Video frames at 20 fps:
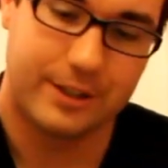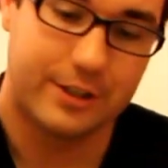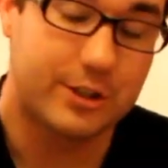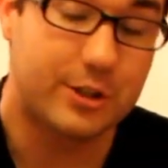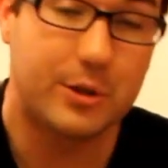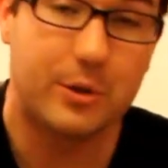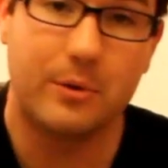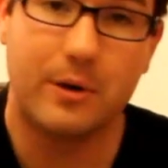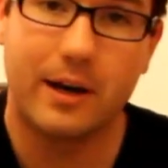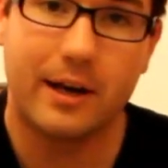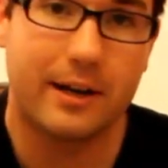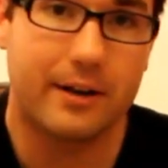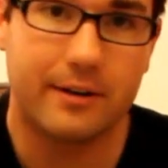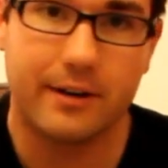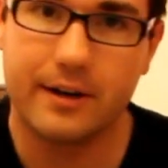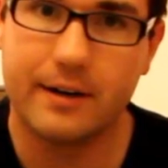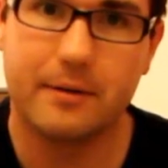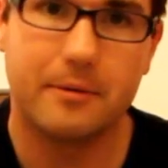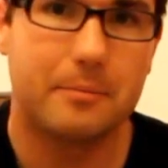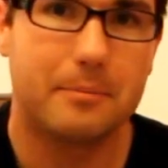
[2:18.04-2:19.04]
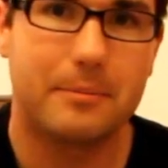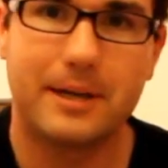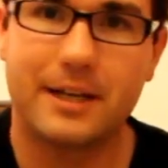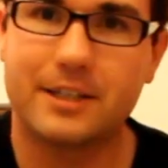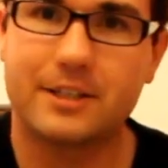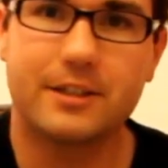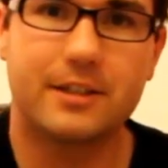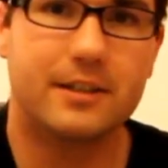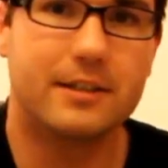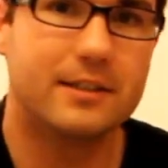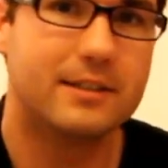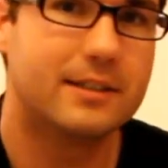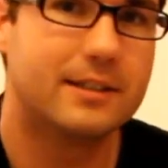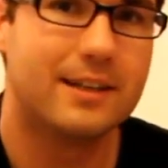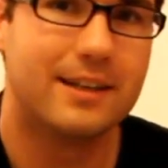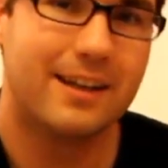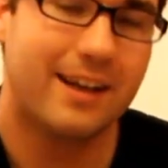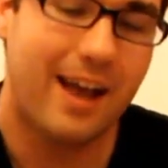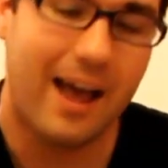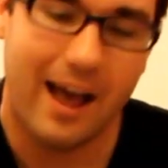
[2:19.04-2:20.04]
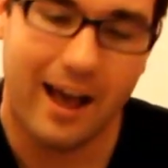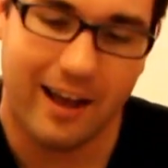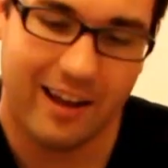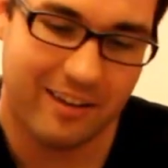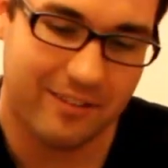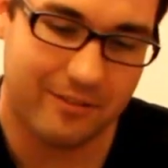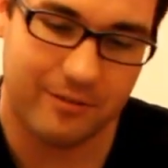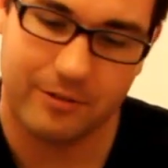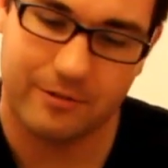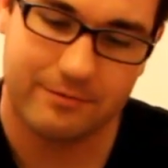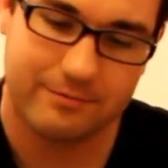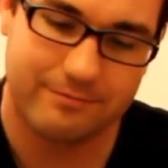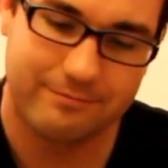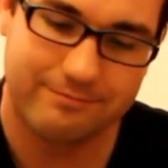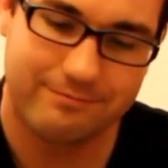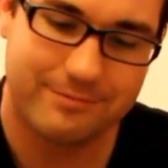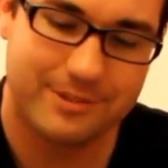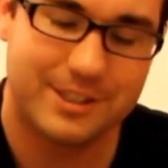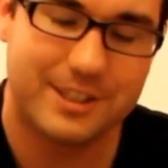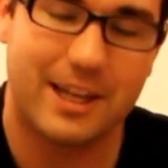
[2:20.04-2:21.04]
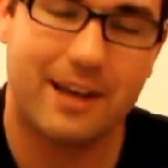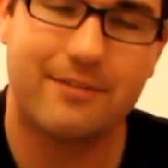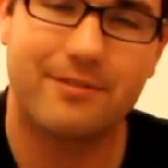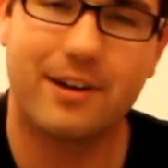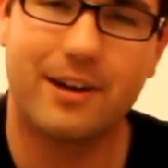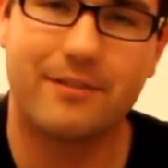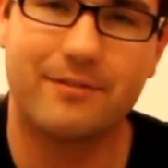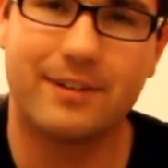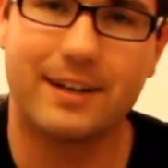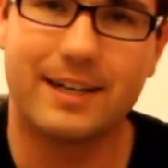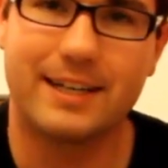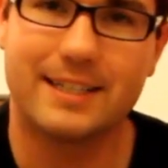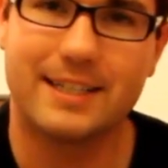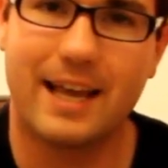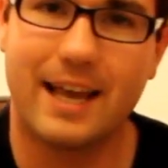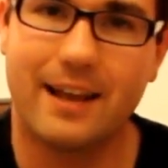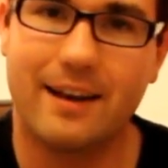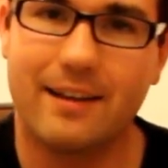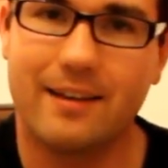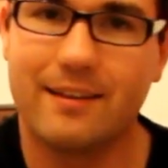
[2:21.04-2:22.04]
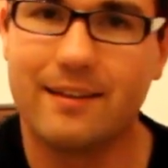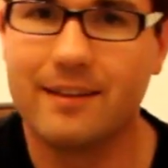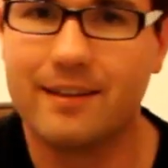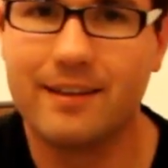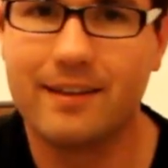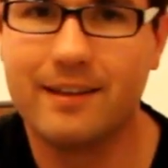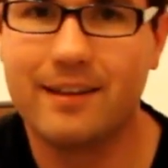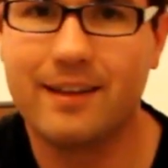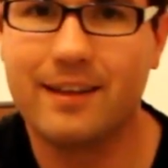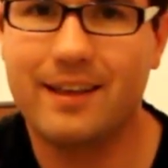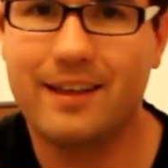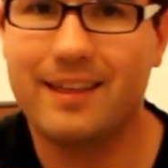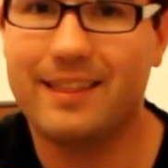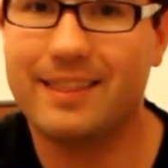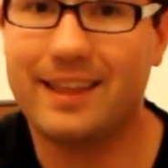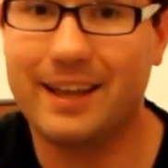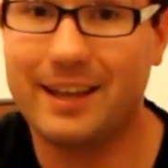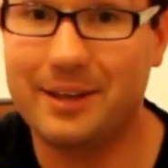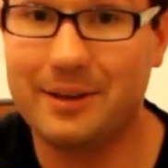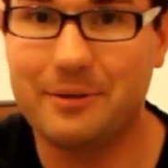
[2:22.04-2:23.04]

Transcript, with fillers: 200 pictures of stuff on Vinnie's head. Thank